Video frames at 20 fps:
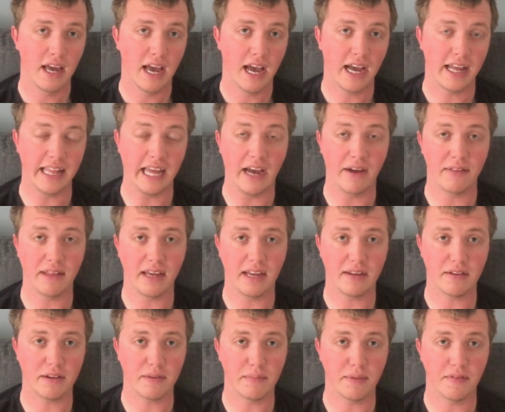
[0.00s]
and how
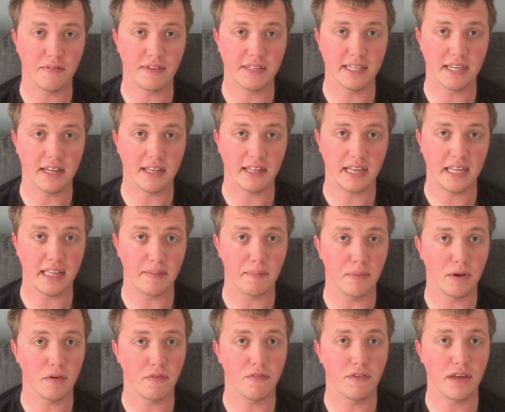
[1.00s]
that can be facilitated
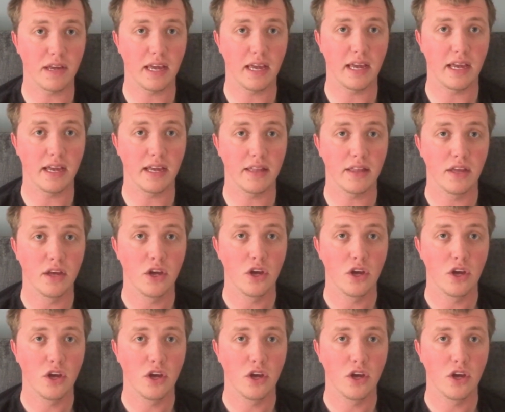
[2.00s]
both in